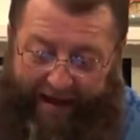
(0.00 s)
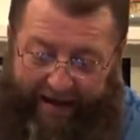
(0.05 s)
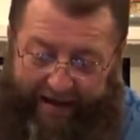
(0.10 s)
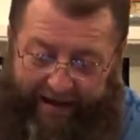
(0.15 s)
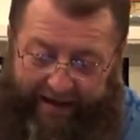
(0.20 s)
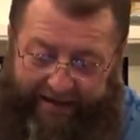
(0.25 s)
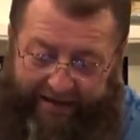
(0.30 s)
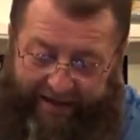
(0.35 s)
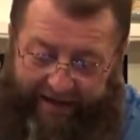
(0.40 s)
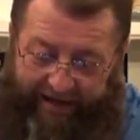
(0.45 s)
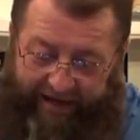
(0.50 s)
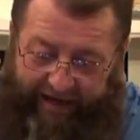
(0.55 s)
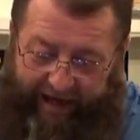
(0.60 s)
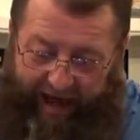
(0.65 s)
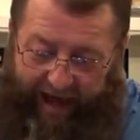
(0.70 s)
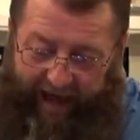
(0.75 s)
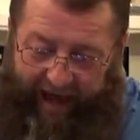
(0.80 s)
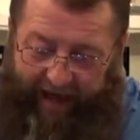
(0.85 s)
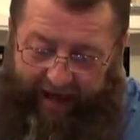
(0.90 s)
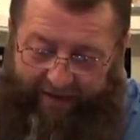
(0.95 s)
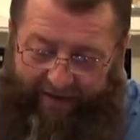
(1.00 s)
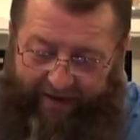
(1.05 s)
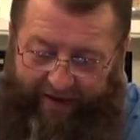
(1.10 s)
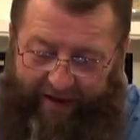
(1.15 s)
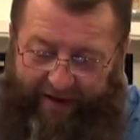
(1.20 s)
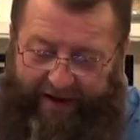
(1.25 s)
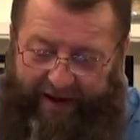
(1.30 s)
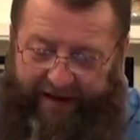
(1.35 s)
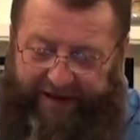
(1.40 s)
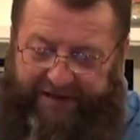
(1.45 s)
He's in a cave.
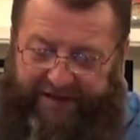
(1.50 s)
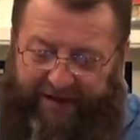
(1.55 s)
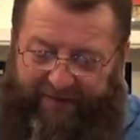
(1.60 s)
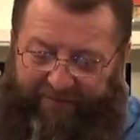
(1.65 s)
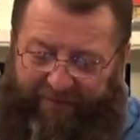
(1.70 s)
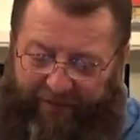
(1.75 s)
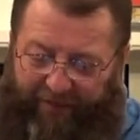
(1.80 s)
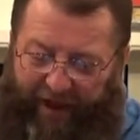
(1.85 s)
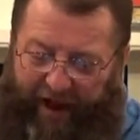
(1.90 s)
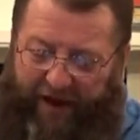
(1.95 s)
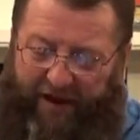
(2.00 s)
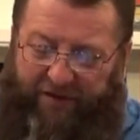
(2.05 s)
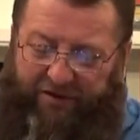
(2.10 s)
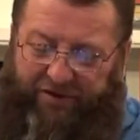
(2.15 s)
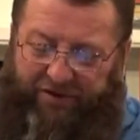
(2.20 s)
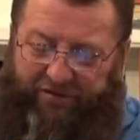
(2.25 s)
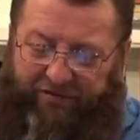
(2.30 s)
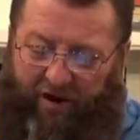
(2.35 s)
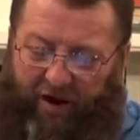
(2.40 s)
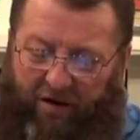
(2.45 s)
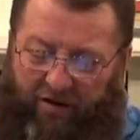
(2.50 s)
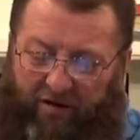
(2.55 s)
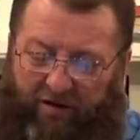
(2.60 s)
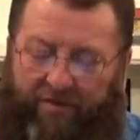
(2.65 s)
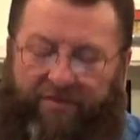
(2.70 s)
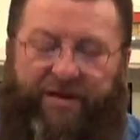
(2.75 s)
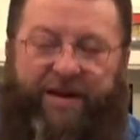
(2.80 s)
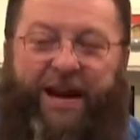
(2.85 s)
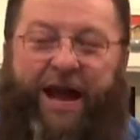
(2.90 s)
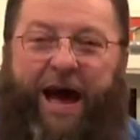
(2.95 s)
He said, for they are
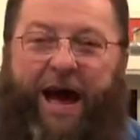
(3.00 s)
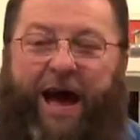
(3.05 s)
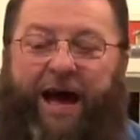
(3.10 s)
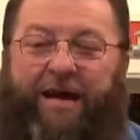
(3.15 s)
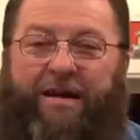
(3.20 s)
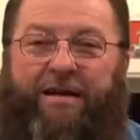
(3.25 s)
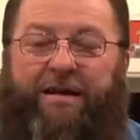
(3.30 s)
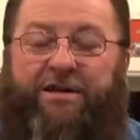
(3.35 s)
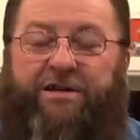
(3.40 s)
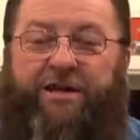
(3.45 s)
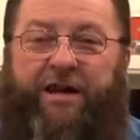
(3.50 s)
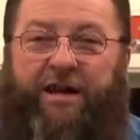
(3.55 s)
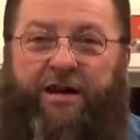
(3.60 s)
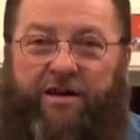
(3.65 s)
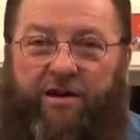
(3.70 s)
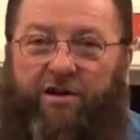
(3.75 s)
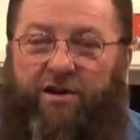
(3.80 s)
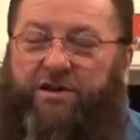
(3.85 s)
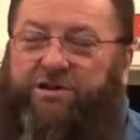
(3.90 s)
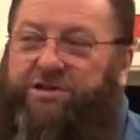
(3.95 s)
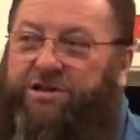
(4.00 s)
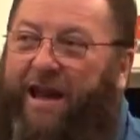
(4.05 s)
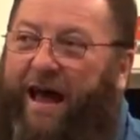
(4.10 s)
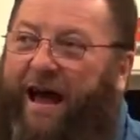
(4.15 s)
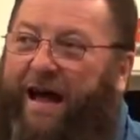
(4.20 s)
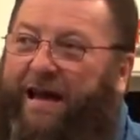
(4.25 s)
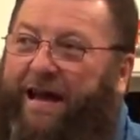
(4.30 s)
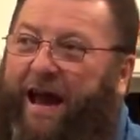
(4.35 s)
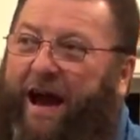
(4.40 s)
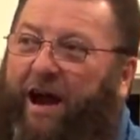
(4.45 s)
stronger than I. It looks
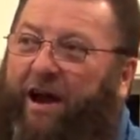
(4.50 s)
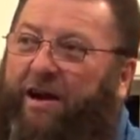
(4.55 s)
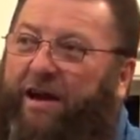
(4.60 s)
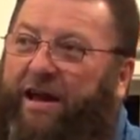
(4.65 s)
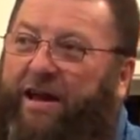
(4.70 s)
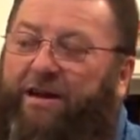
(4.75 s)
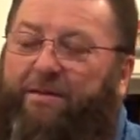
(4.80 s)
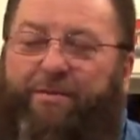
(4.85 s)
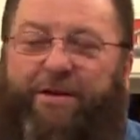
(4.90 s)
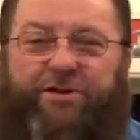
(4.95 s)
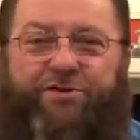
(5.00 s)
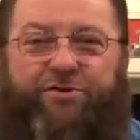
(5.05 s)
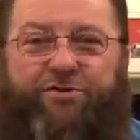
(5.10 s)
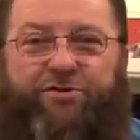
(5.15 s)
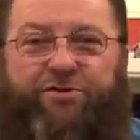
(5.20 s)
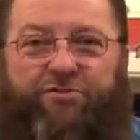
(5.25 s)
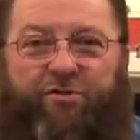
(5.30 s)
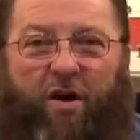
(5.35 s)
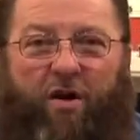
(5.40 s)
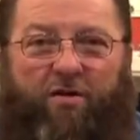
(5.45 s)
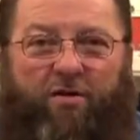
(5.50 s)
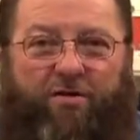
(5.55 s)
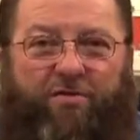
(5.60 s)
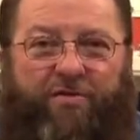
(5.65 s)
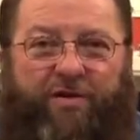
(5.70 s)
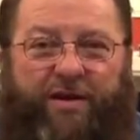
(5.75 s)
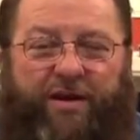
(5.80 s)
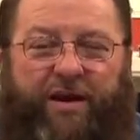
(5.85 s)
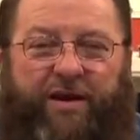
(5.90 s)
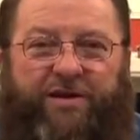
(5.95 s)
like our enemies are stronger
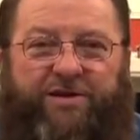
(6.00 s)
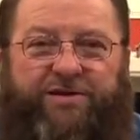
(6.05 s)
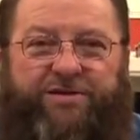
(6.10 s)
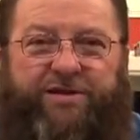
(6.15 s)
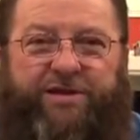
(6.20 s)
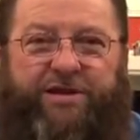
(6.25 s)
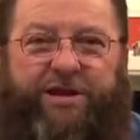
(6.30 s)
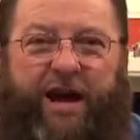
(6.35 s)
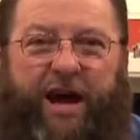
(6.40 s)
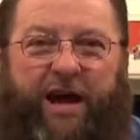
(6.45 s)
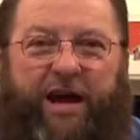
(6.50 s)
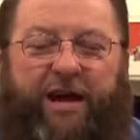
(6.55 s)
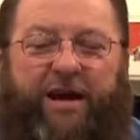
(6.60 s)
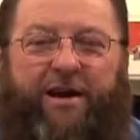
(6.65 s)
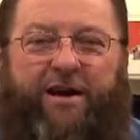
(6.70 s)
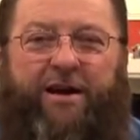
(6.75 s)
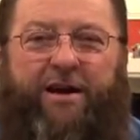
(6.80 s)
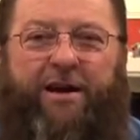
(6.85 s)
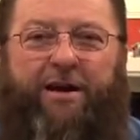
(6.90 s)
than us today.